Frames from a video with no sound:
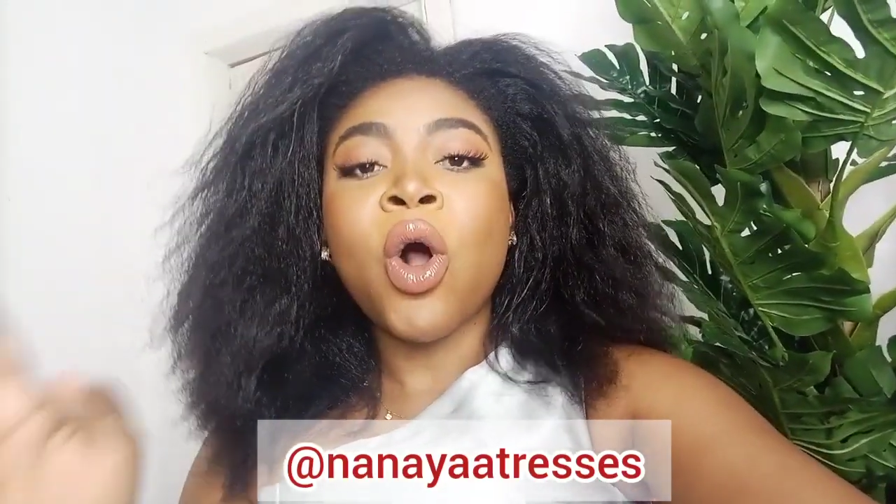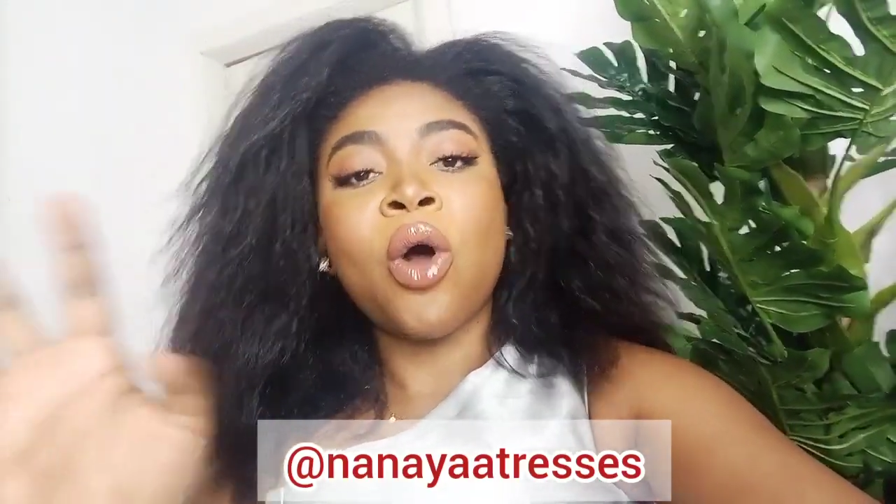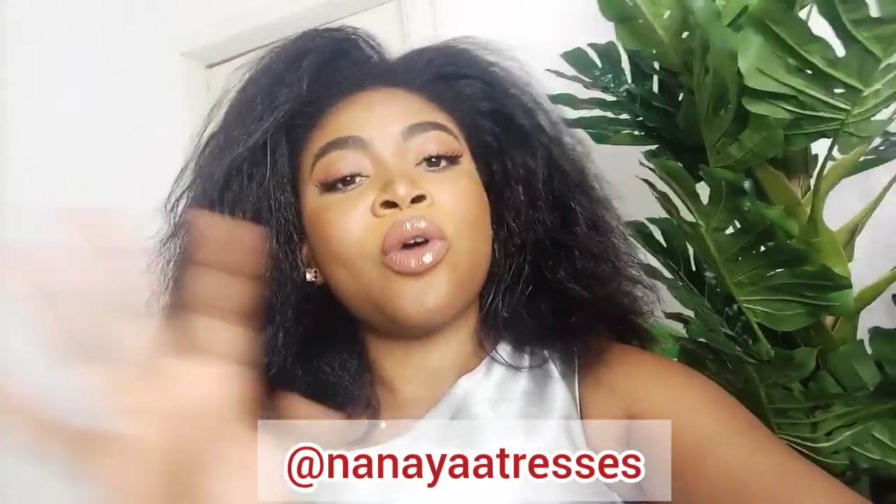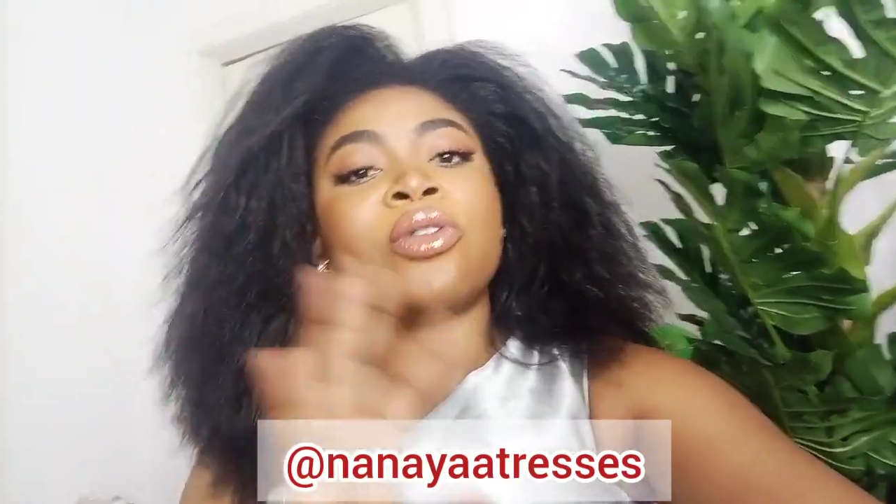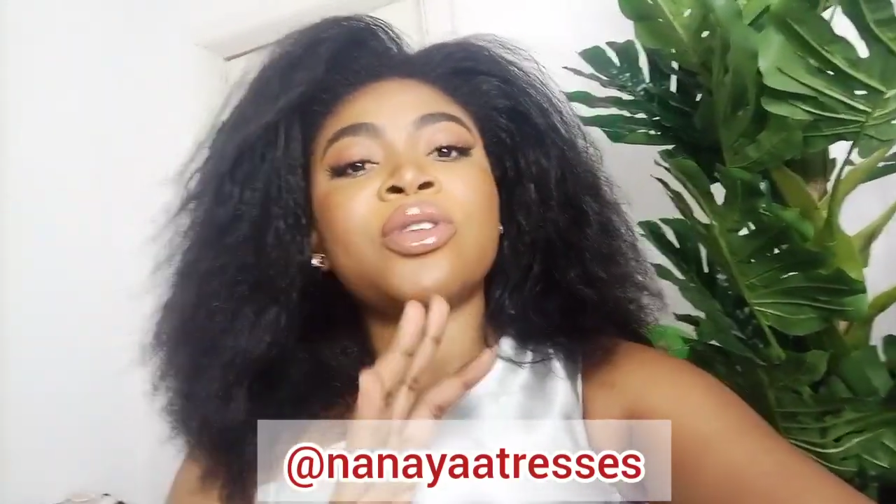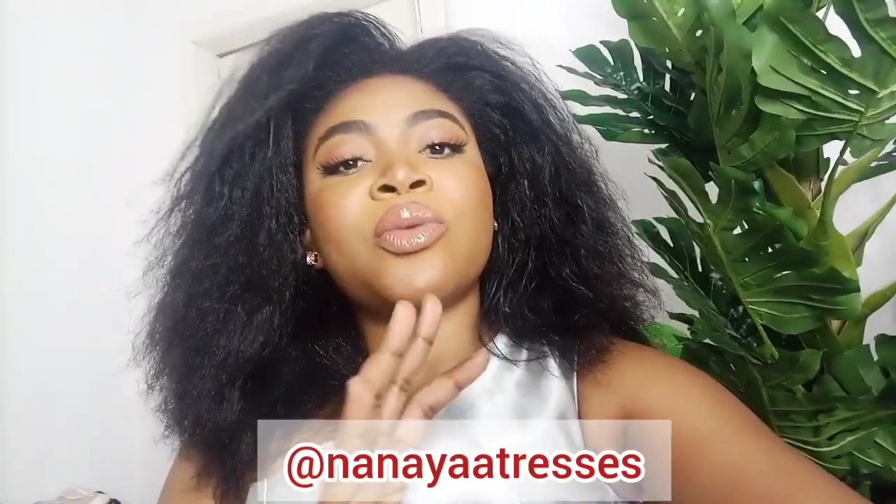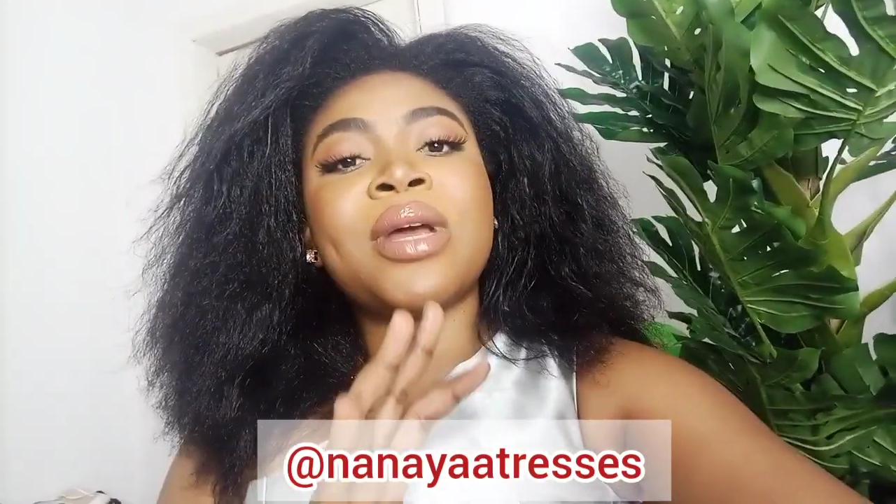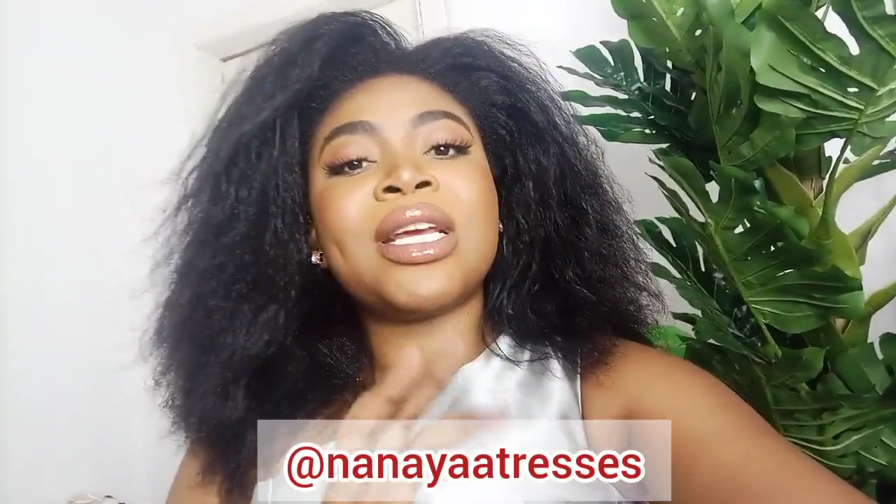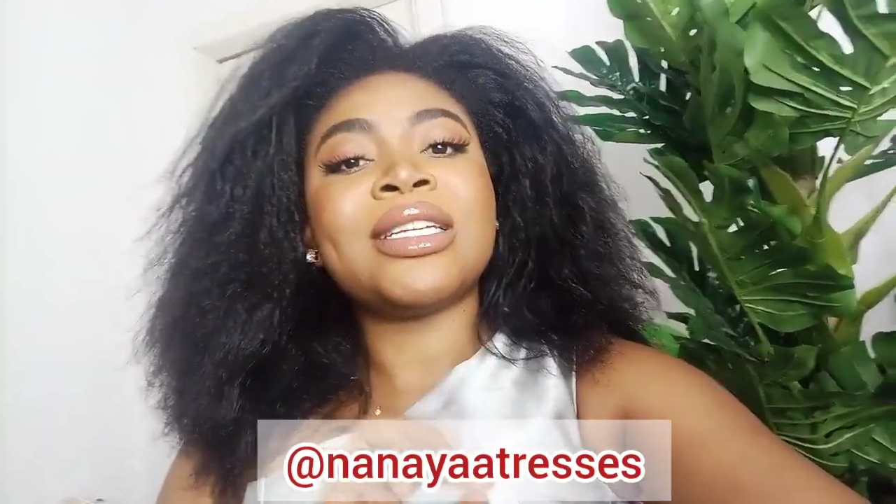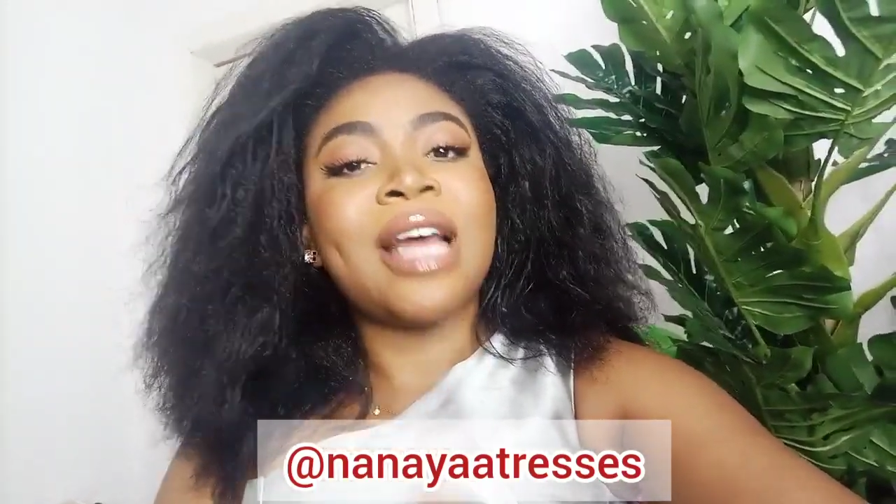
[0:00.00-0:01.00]
all the
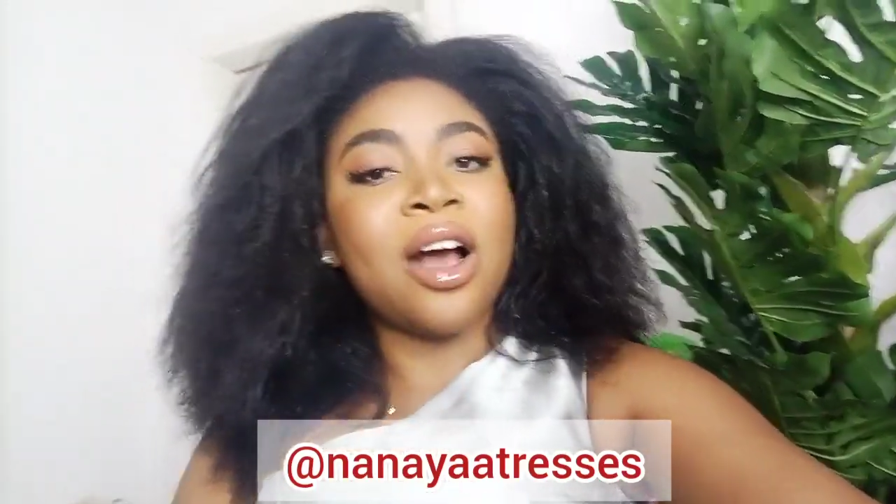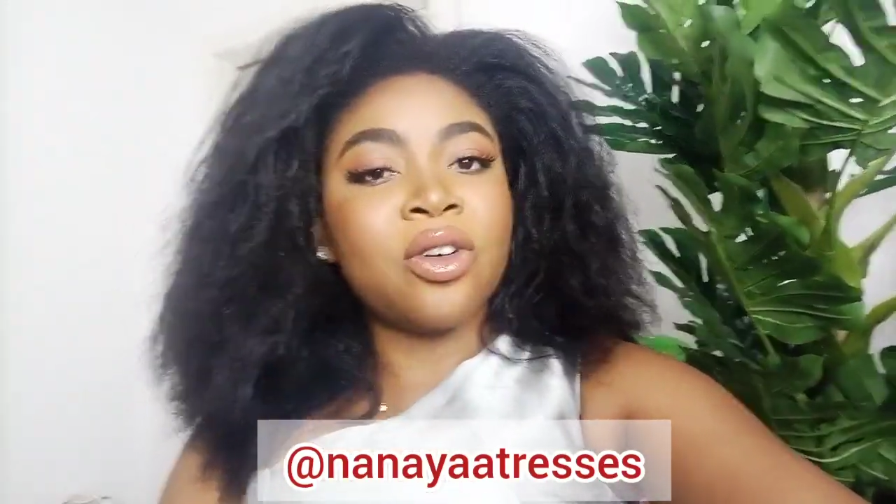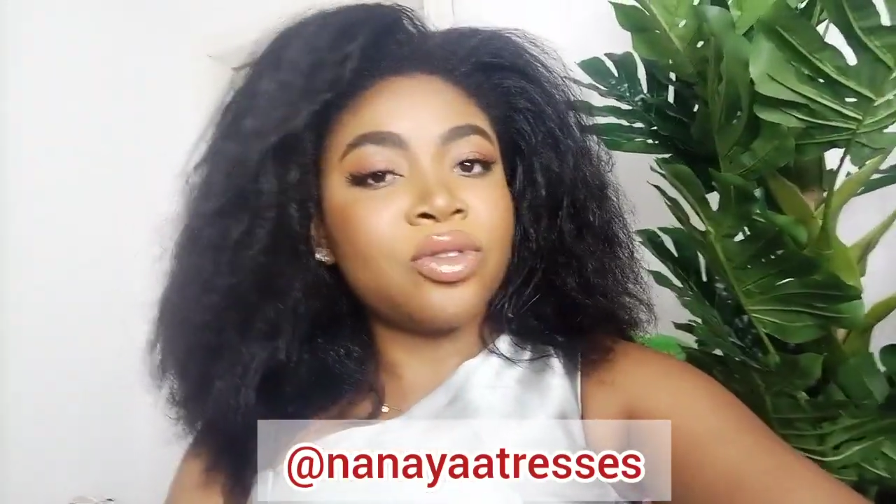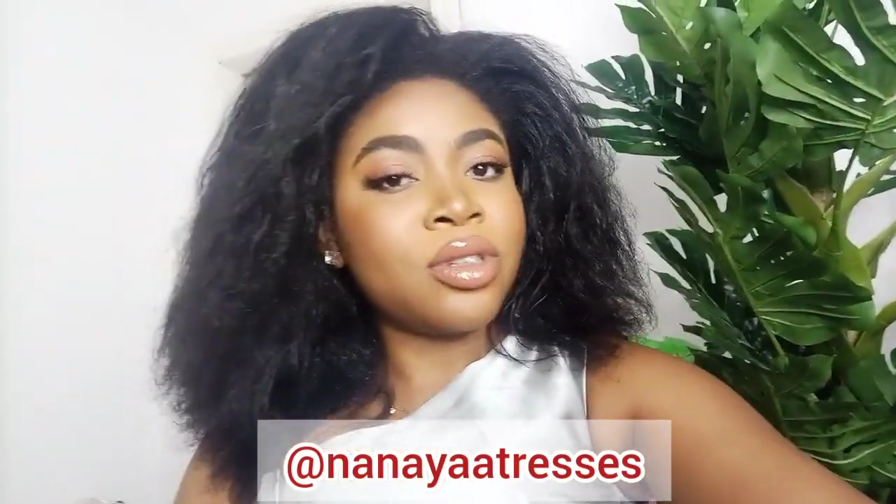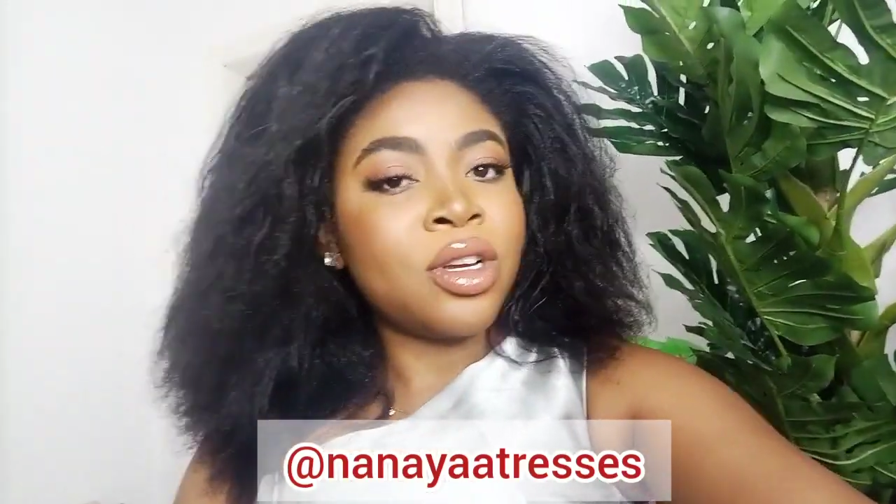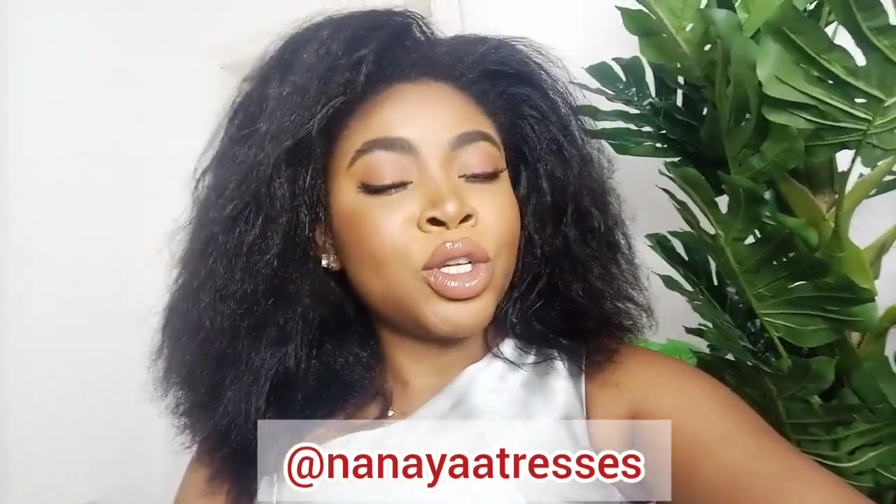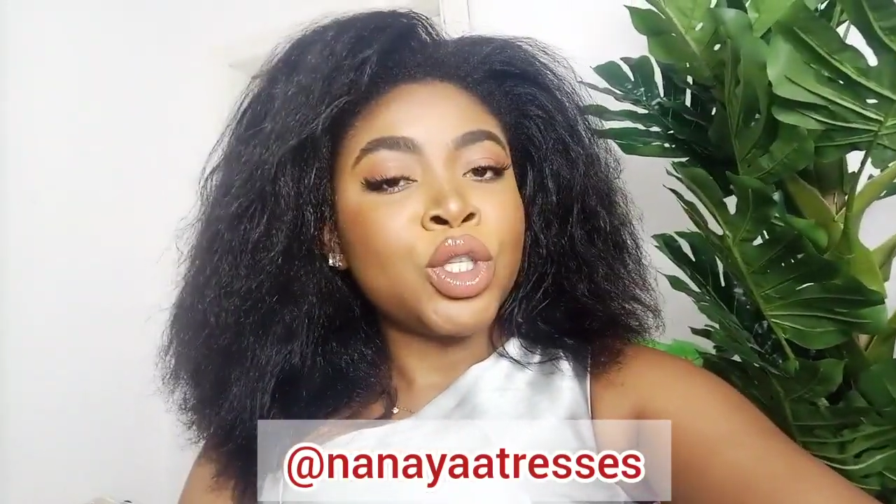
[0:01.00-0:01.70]
way down